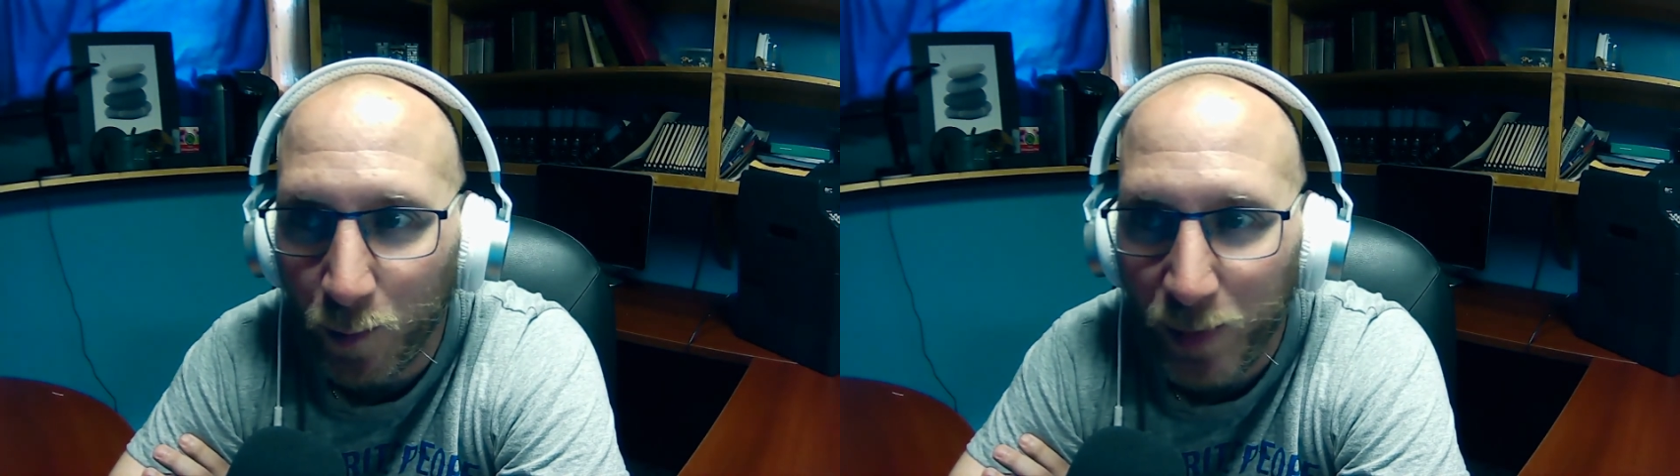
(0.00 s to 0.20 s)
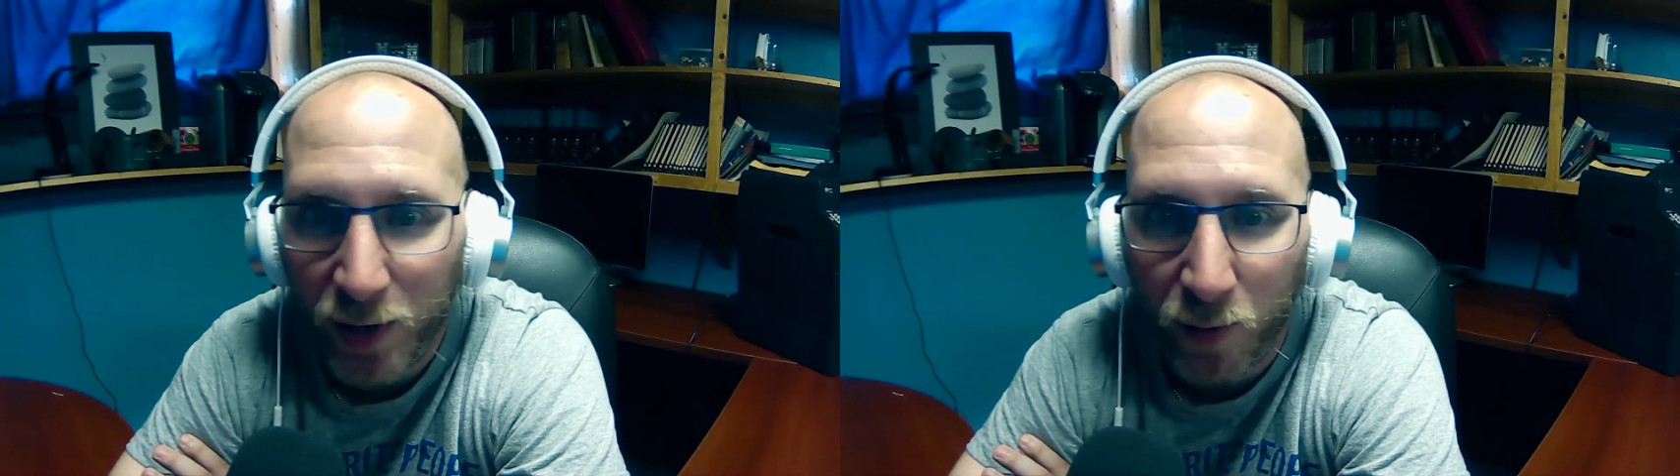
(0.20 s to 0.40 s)

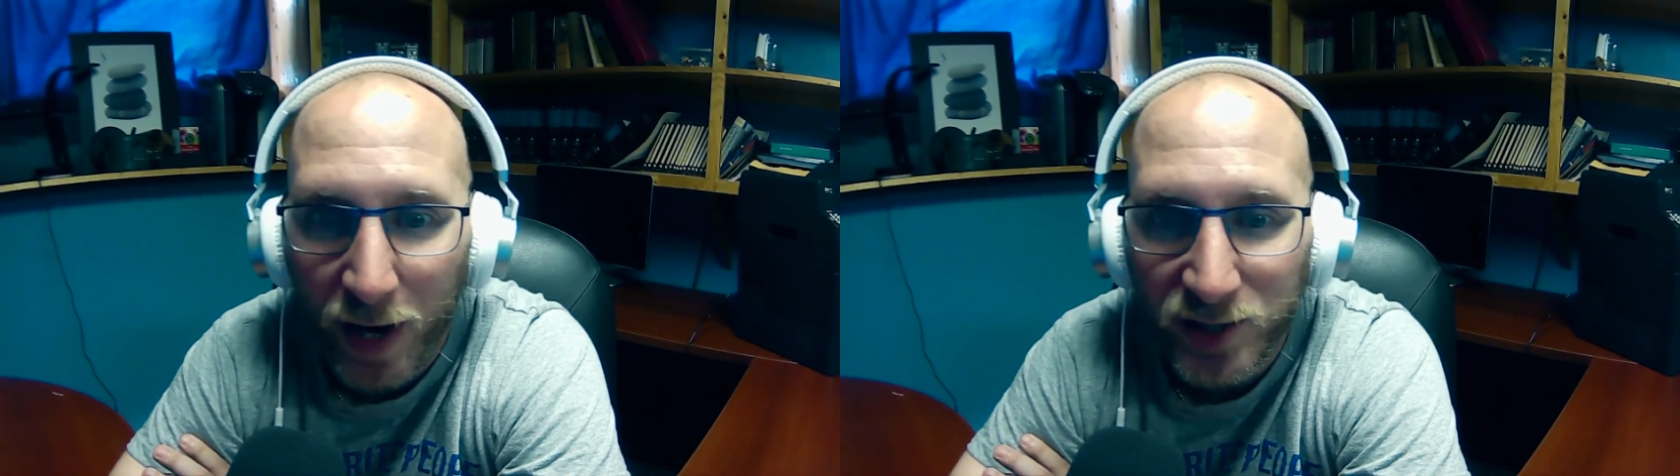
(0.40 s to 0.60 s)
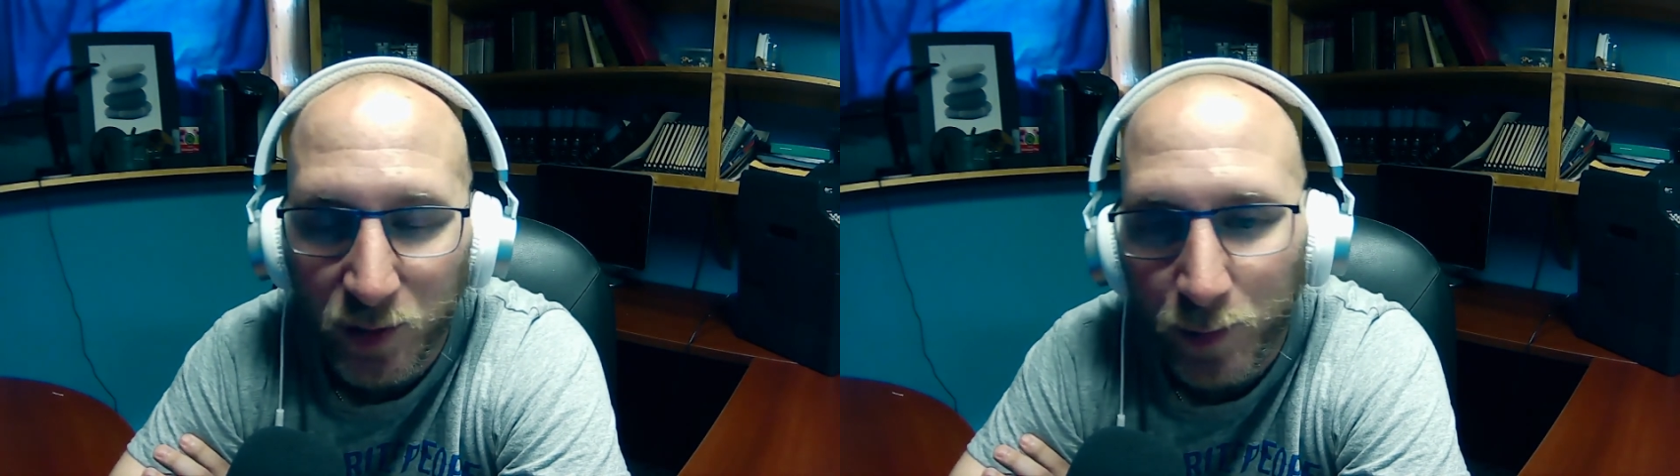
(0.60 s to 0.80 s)
big
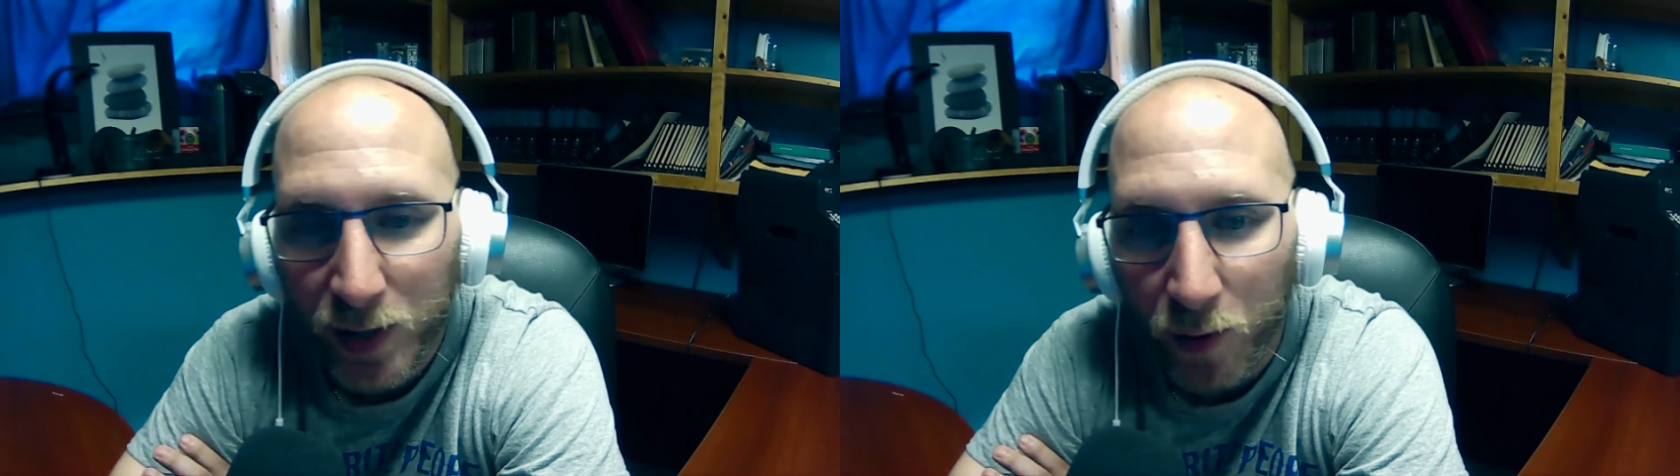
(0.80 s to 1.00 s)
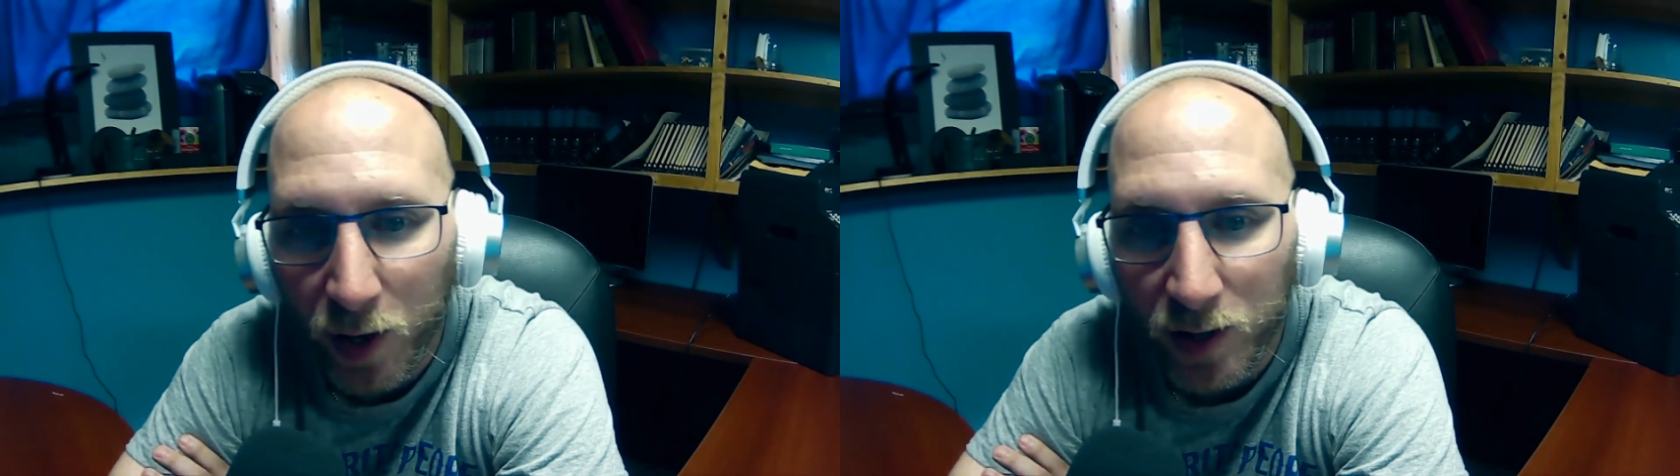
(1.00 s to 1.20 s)
rights and
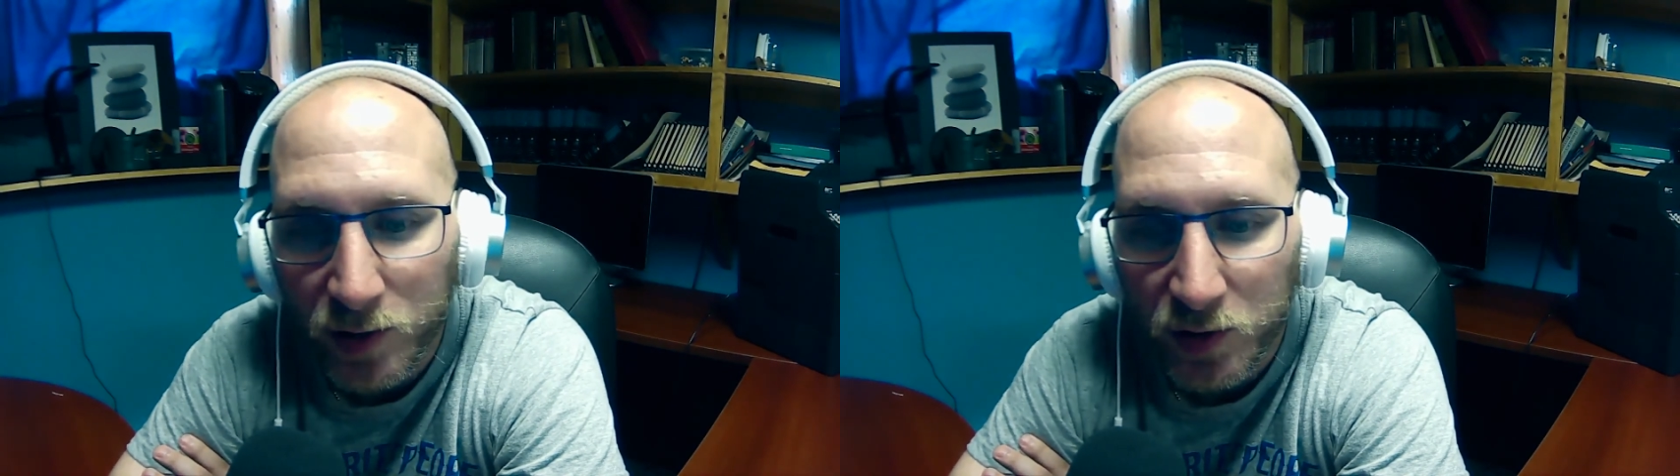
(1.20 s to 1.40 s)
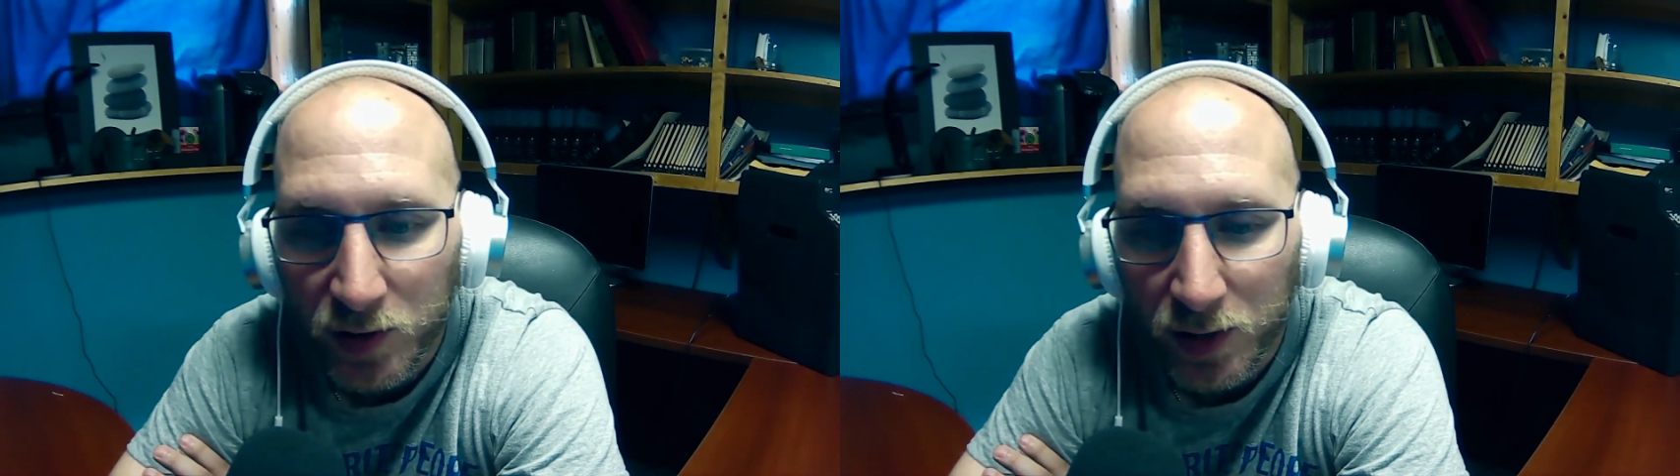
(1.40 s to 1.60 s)
big
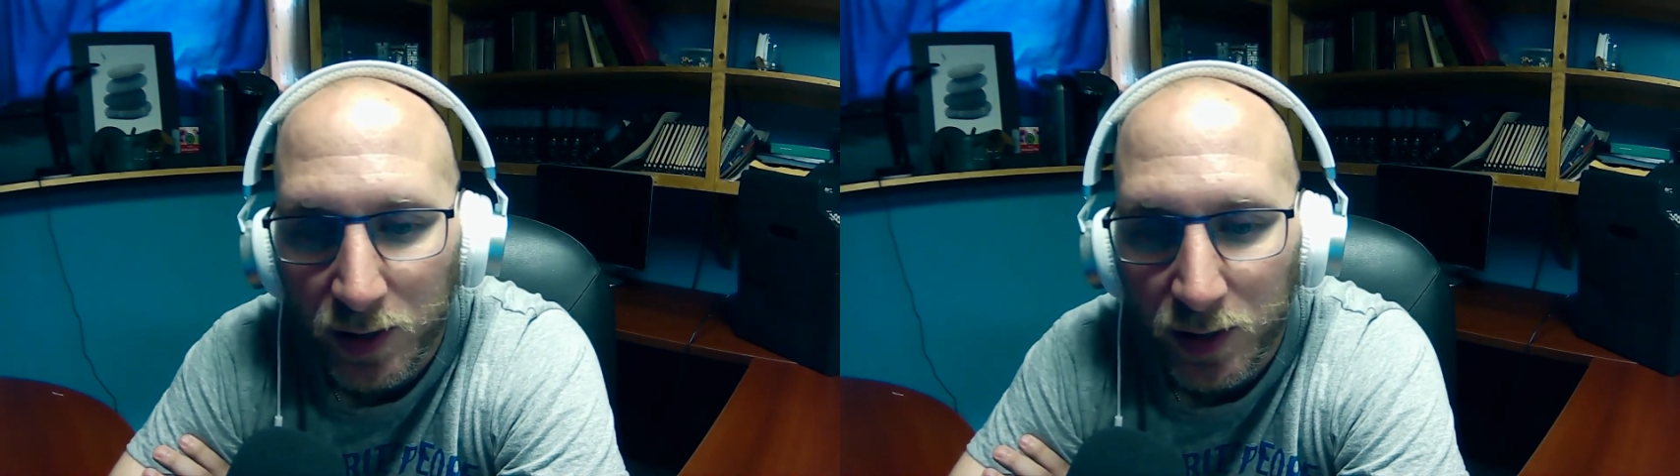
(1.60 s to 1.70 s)
wrongs.